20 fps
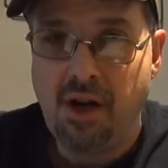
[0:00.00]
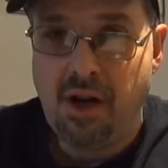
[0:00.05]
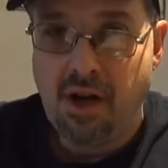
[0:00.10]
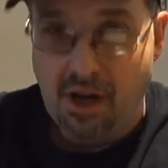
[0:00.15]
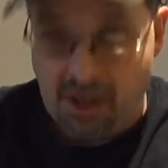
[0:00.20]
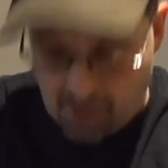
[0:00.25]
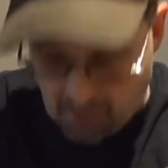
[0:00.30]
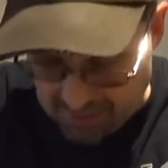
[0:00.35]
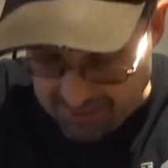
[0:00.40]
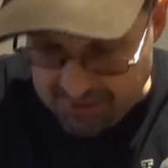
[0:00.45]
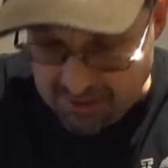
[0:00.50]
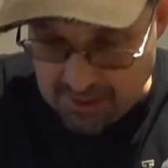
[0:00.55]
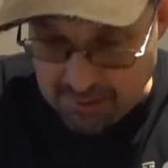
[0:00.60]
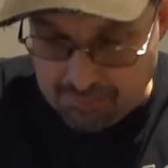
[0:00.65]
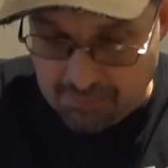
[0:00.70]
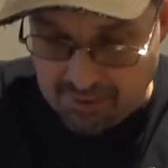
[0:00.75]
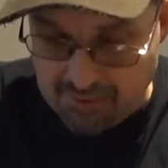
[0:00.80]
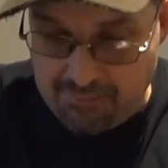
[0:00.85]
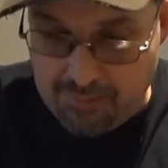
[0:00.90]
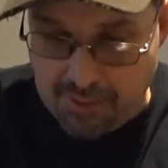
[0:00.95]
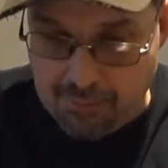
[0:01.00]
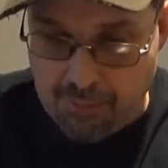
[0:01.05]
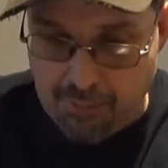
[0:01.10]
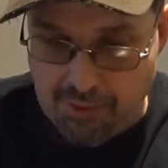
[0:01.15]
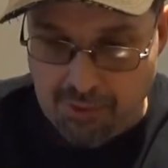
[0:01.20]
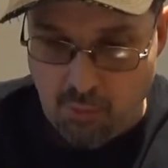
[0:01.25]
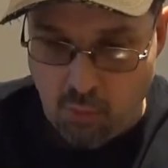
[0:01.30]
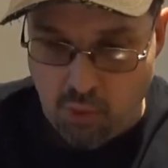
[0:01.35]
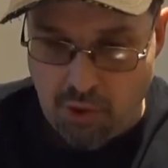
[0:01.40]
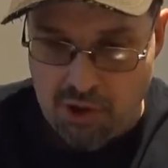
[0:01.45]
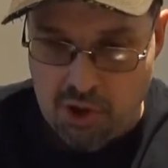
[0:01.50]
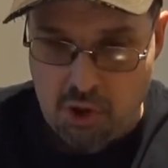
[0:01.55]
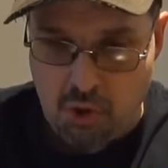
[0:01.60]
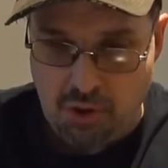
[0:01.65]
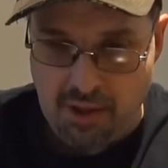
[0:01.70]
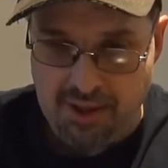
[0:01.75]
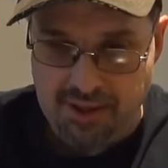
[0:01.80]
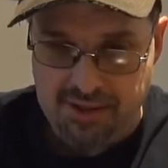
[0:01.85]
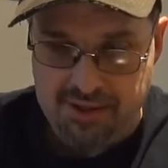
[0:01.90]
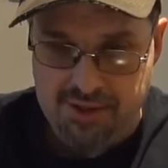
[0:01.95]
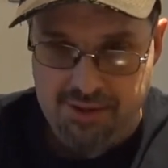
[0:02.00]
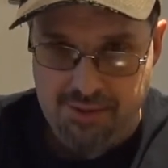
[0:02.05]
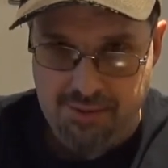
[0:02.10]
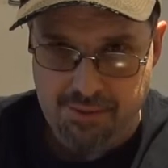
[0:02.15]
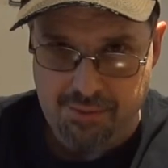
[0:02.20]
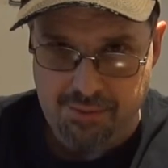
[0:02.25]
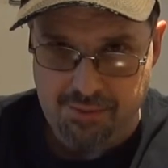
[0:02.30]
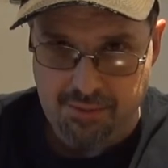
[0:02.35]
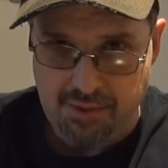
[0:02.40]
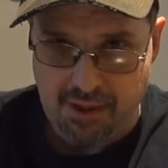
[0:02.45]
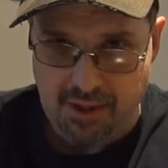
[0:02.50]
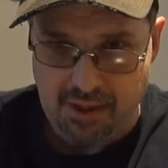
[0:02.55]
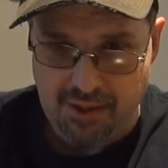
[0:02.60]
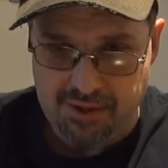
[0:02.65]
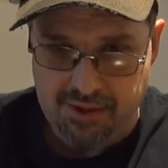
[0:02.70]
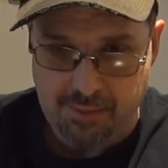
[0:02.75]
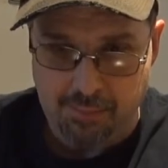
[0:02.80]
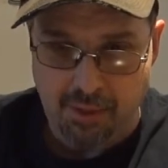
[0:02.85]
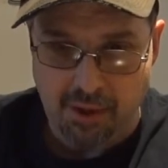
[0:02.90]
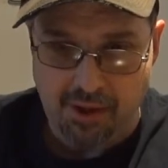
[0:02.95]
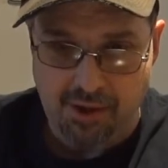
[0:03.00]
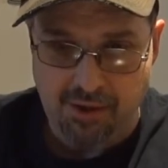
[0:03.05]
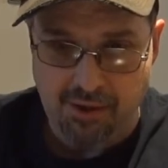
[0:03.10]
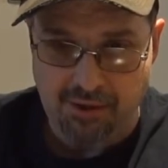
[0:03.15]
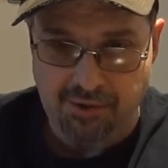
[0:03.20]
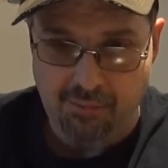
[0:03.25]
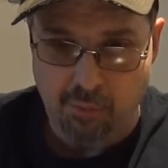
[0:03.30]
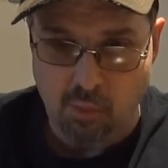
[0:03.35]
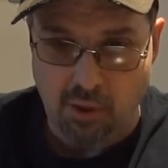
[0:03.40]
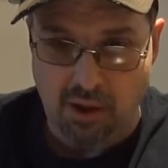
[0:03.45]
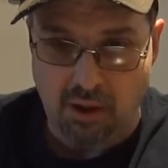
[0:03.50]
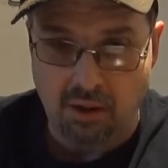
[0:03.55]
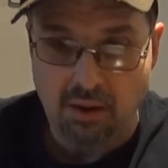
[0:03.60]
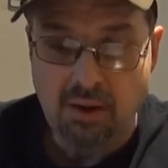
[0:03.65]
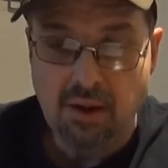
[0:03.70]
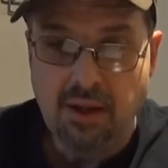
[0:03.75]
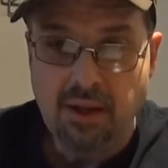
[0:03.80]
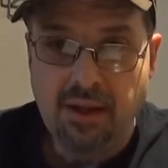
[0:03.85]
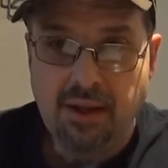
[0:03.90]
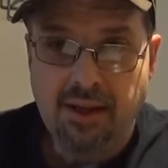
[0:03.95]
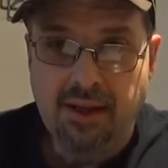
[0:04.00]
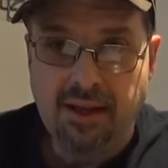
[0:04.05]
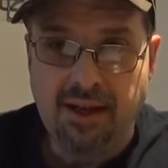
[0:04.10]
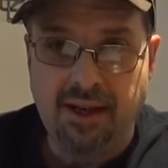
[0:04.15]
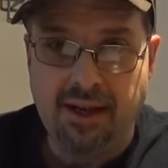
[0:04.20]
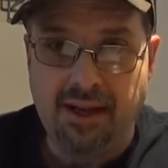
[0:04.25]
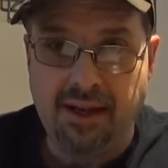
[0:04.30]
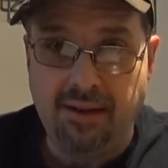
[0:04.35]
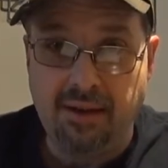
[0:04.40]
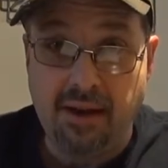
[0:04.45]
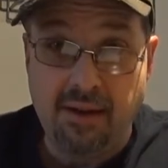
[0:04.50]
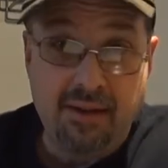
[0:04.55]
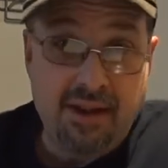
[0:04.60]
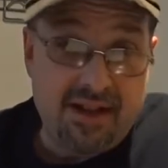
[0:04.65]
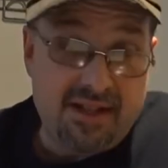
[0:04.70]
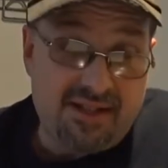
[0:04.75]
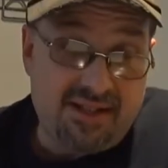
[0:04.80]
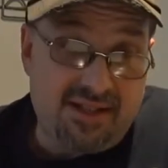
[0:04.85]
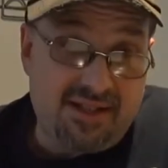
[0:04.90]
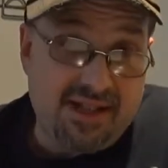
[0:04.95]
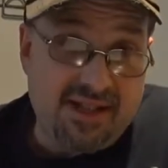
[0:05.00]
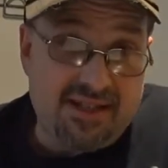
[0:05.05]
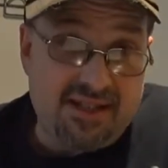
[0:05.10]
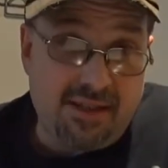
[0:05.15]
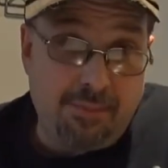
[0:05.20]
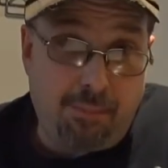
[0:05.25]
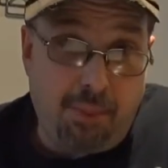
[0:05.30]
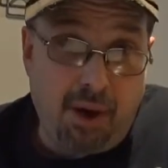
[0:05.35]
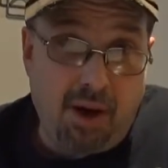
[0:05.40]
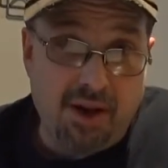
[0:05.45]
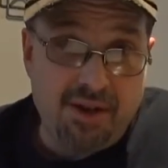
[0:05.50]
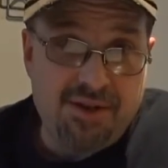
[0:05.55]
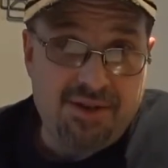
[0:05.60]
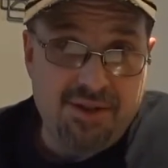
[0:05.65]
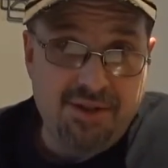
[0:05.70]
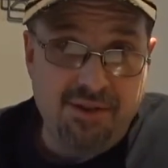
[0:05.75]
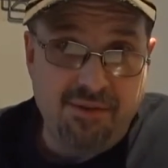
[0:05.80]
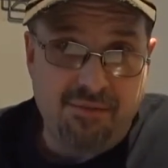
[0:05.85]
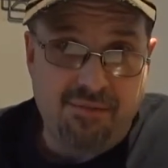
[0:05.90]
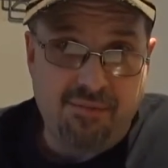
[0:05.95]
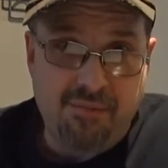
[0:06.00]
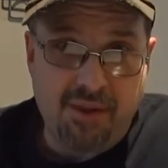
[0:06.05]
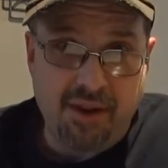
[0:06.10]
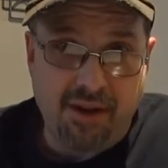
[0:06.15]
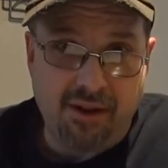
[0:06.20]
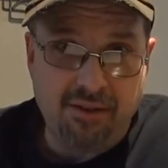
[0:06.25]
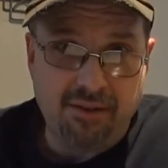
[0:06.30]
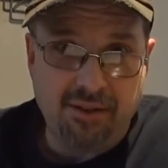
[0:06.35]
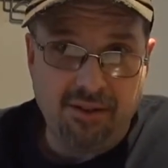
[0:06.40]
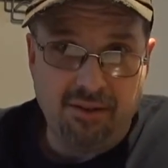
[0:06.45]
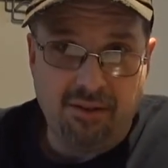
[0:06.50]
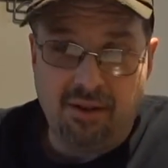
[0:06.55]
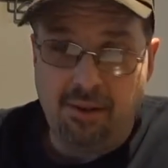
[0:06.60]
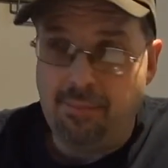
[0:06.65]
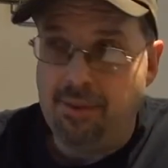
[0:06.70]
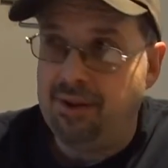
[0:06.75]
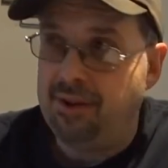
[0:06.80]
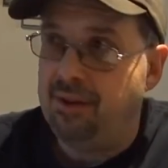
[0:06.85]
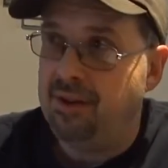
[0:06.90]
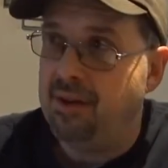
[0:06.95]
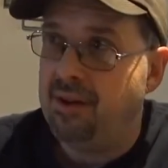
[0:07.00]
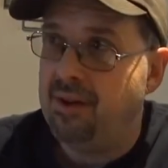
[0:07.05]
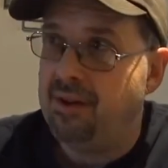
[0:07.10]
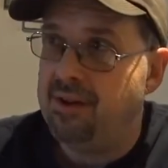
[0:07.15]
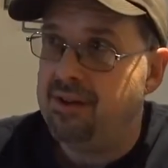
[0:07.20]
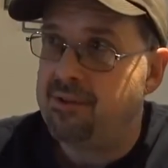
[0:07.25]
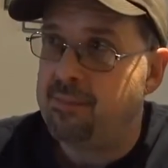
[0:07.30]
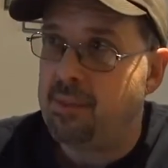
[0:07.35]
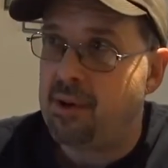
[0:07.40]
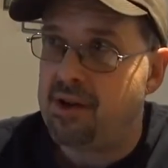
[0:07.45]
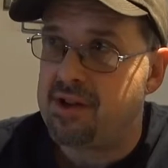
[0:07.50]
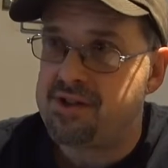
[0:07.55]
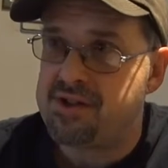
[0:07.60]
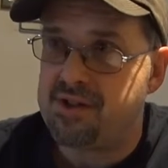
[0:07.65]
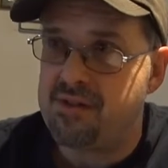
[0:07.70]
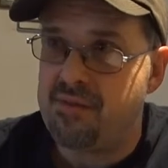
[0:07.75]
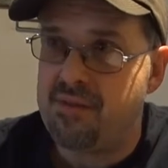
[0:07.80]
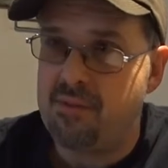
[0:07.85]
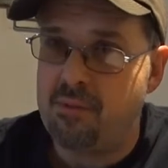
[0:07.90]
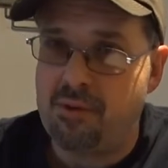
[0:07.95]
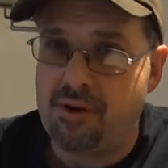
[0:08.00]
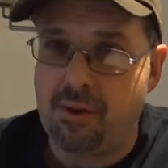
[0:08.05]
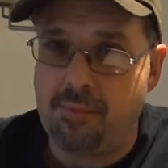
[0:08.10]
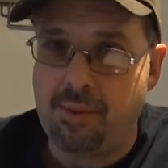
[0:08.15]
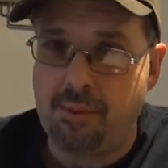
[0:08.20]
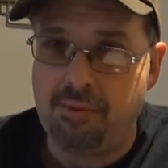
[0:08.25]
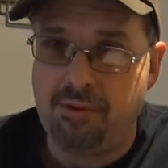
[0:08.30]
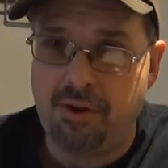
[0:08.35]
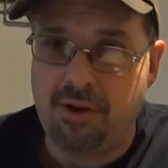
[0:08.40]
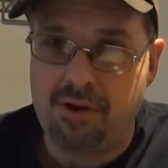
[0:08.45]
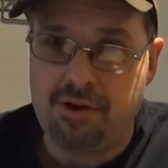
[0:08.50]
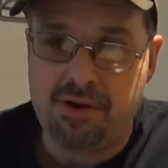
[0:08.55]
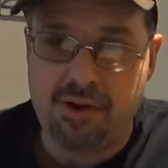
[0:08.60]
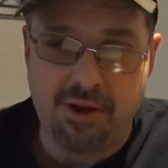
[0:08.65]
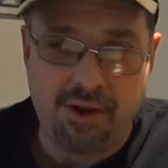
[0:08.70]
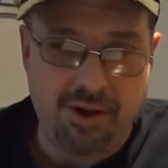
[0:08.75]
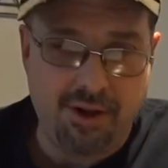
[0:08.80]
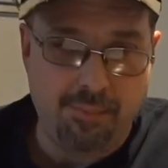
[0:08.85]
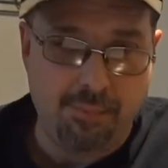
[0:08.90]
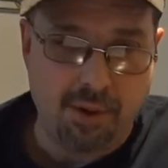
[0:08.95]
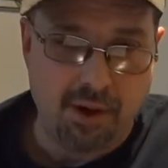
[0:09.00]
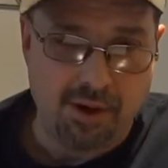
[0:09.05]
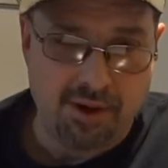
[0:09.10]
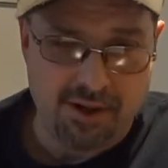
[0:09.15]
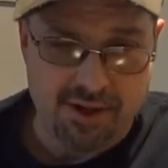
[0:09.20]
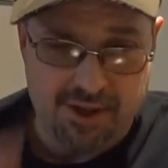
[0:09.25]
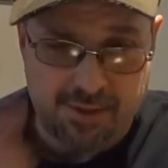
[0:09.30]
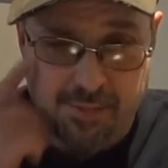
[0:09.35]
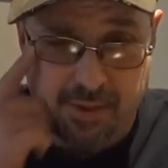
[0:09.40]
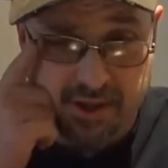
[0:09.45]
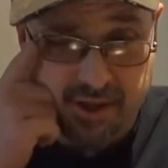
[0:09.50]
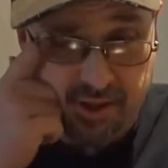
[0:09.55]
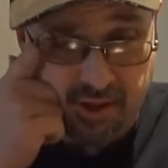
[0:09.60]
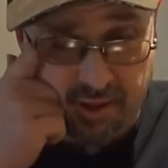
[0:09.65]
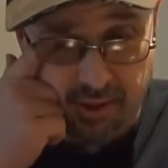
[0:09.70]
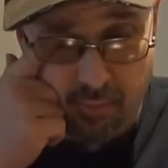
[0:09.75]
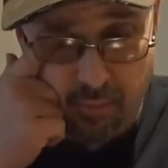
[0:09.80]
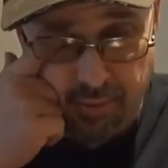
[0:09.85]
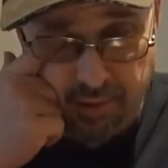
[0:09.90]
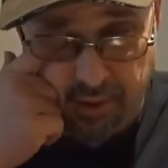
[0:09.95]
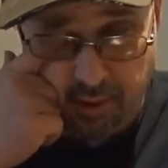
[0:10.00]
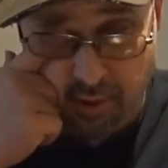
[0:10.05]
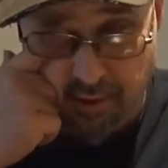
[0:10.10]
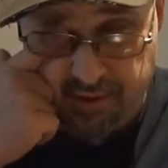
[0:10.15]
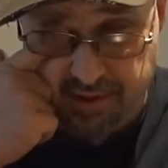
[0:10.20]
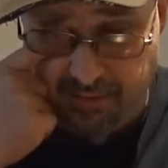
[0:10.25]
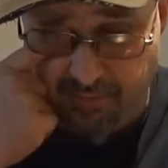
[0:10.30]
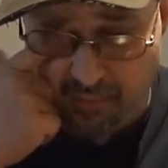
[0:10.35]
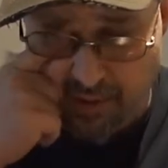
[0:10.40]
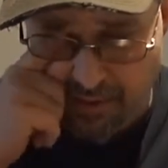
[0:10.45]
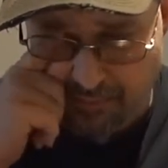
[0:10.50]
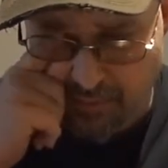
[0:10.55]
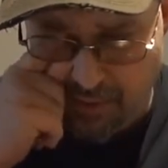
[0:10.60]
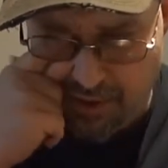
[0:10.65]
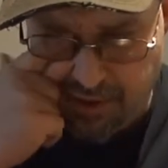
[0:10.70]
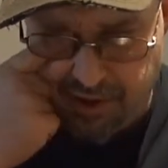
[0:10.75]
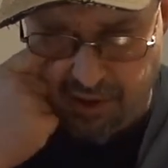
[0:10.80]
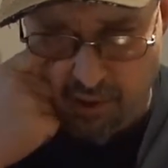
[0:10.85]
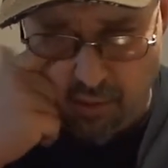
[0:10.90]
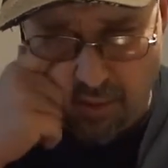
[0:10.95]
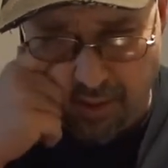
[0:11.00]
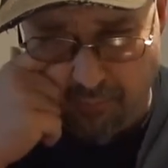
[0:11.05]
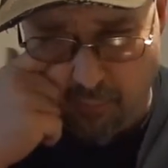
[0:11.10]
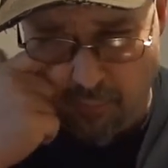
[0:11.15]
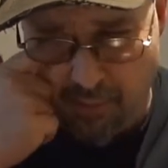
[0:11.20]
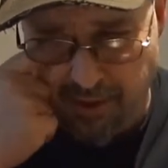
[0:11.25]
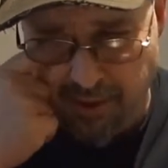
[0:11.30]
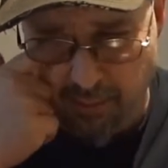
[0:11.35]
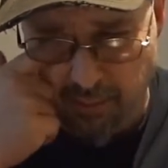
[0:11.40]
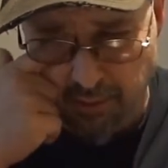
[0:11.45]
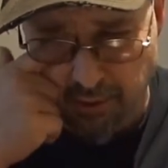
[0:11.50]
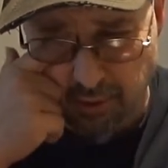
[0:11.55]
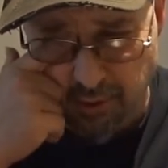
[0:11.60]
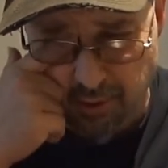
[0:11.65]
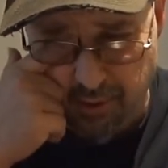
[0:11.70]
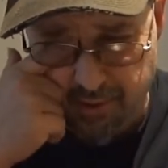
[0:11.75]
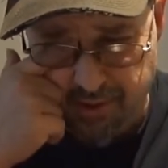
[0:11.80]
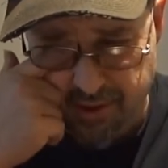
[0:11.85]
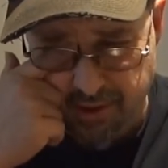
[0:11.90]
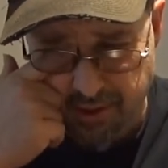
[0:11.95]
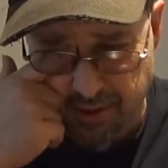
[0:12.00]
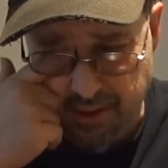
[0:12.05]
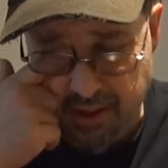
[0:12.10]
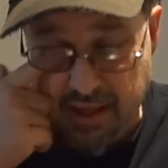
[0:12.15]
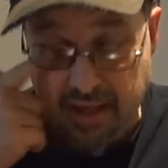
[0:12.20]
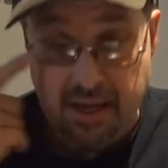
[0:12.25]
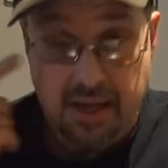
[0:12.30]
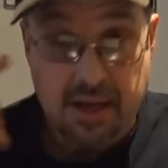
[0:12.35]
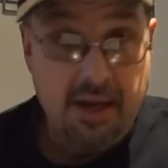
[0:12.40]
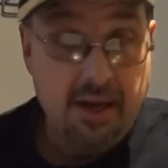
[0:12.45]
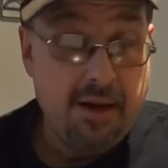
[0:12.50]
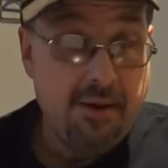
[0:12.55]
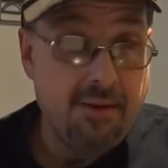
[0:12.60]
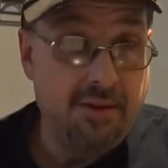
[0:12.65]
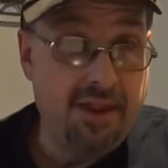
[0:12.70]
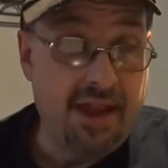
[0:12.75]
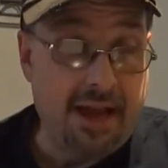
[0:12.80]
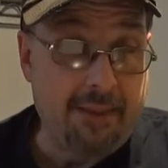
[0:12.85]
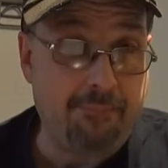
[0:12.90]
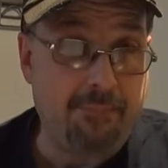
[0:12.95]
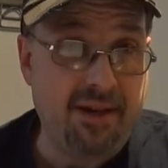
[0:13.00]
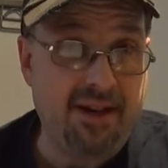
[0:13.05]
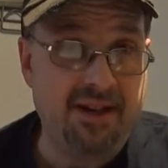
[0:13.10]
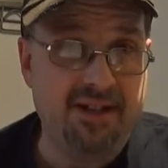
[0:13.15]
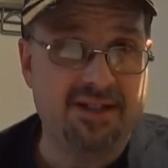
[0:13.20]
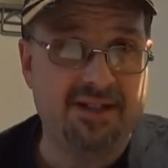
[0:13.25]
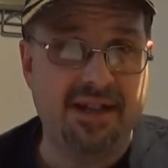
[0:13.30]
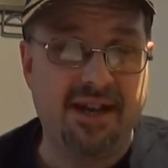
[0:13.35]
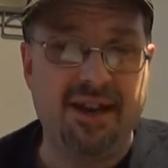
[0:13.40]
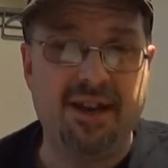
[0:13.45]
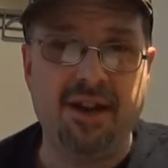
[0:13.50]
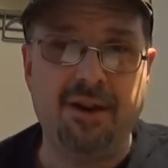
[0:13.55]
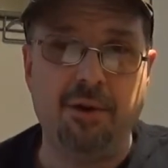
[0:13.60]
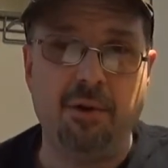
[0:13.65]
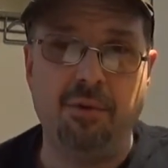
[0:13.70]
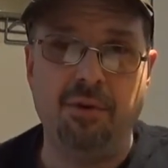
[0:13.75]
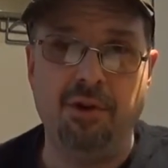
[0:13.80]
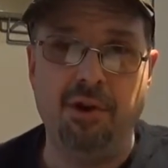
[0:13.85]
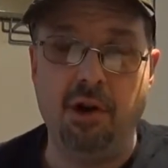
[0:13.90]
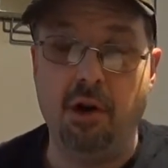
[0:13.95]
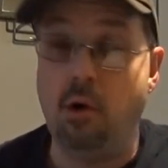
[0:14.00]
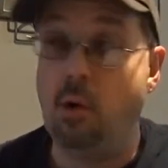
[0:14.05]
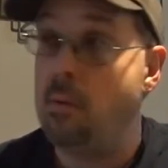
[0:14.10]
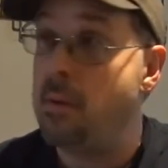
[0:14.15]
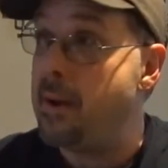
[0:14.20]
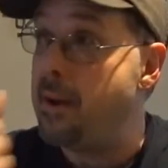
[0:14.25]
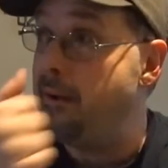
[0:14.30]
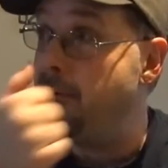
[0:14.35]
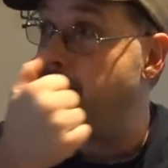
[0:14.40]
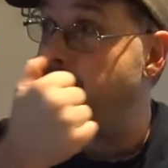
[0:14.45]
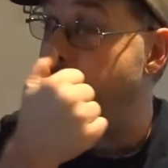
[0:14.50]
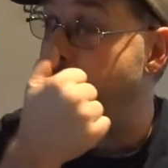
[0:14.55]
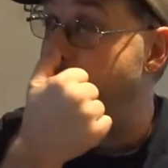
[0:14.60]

a great number of people that were trying to debunk it as well. And that's a positive thing, you know. I mean, it's positive that we've got people that are trying to debunk it, especially when, you know, say 5 years ago, everybody would lose it. That being said, I don't know if